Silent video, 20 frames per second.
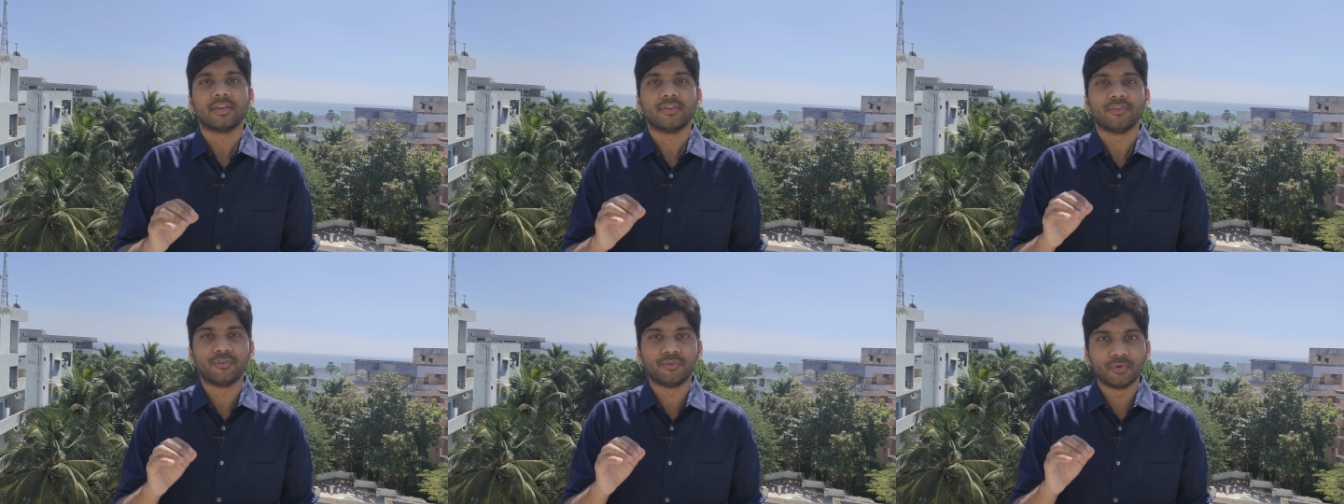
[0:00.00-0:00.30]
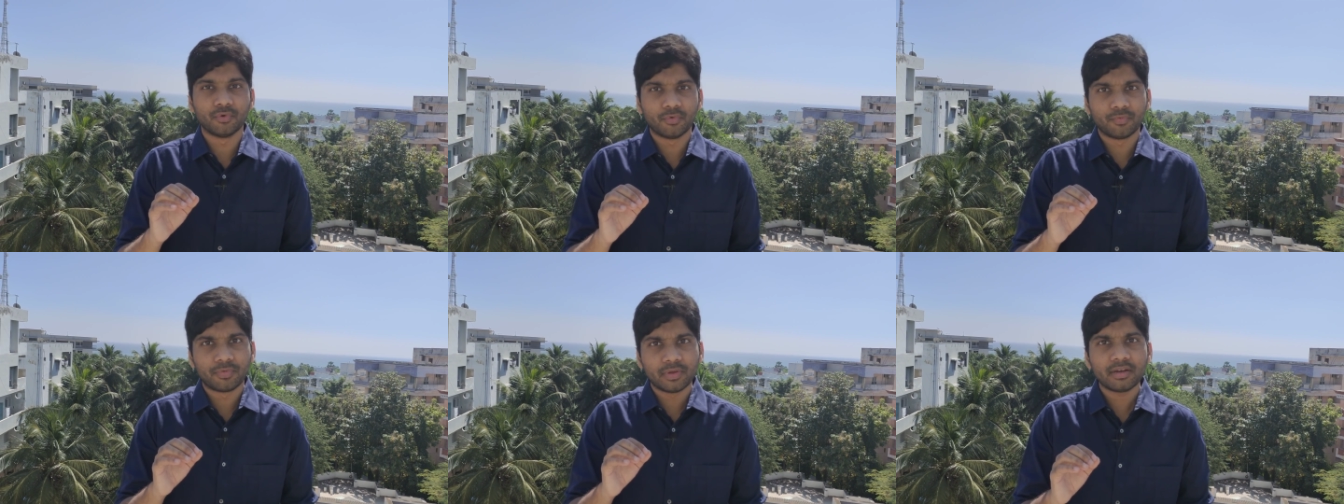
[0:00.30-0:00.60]

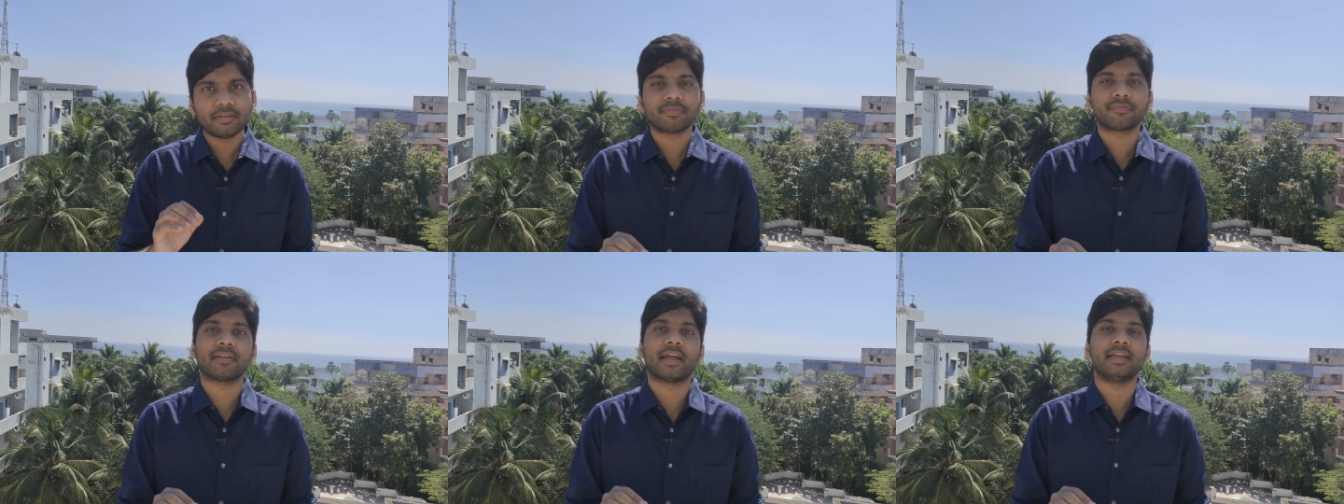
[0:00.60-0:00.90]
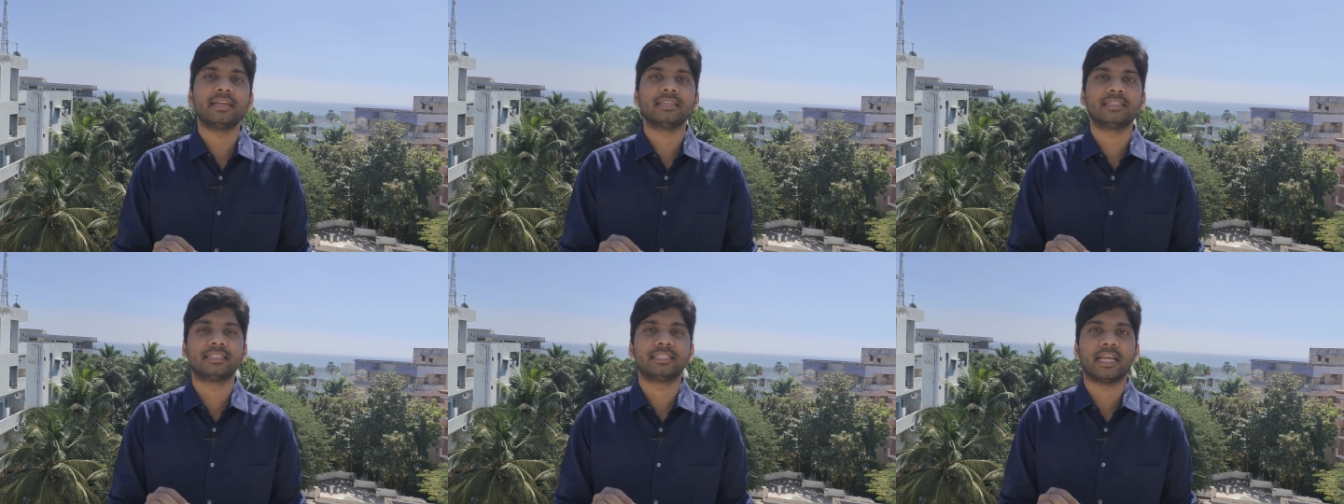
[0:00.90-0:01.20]
you will
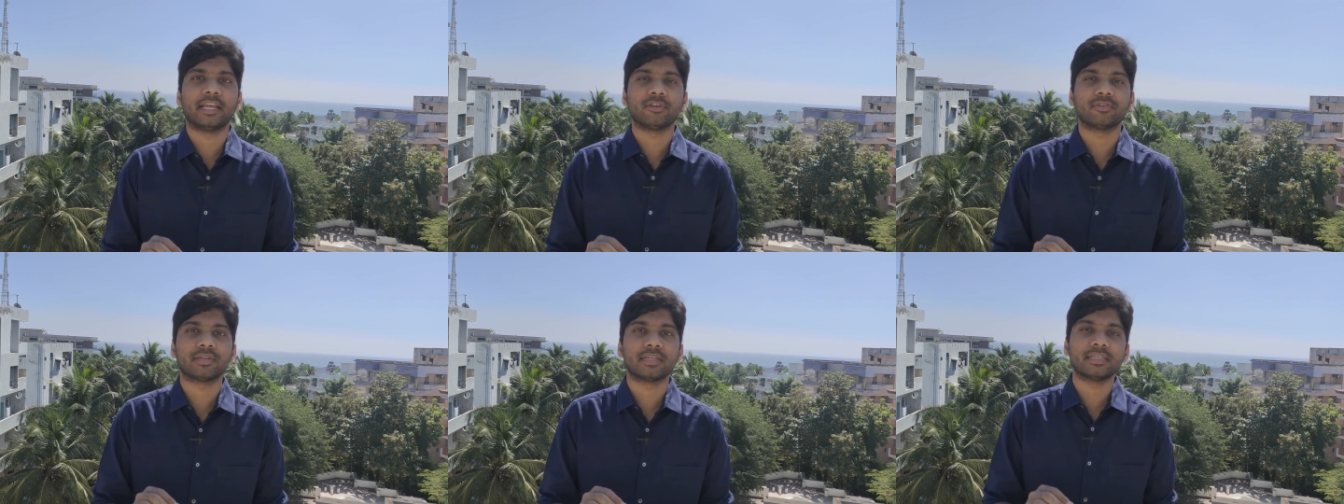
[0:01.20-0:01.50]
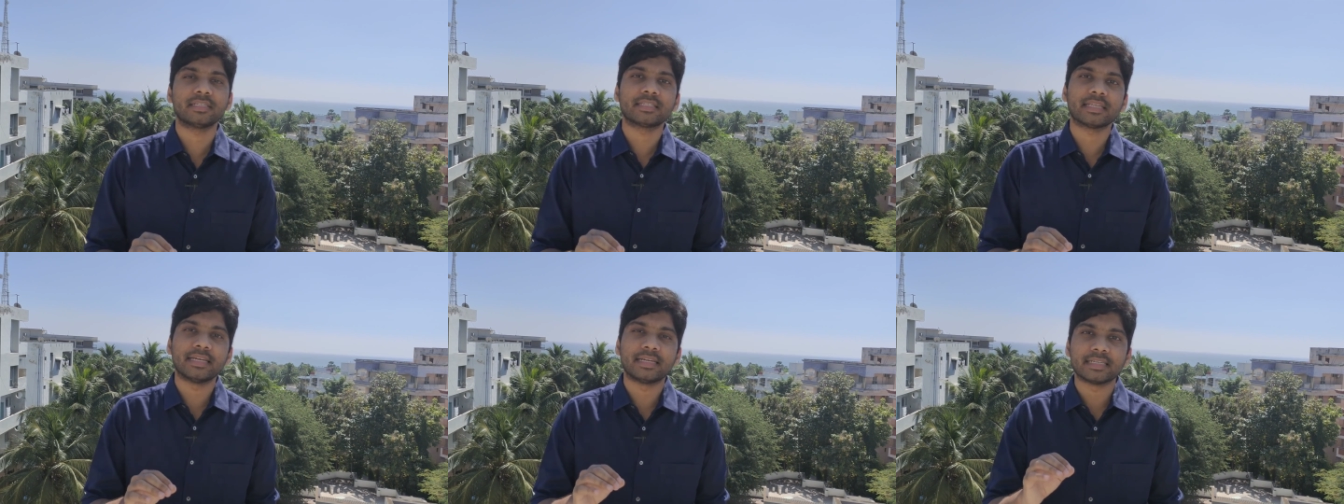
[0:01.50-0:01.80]
find
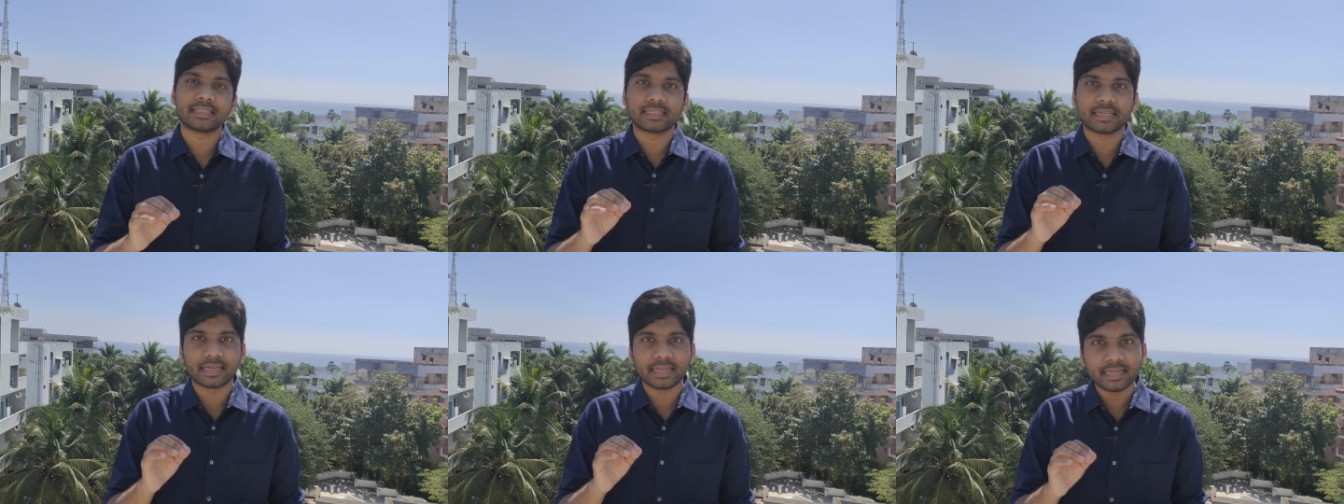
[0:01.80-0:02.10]
JUnits. It is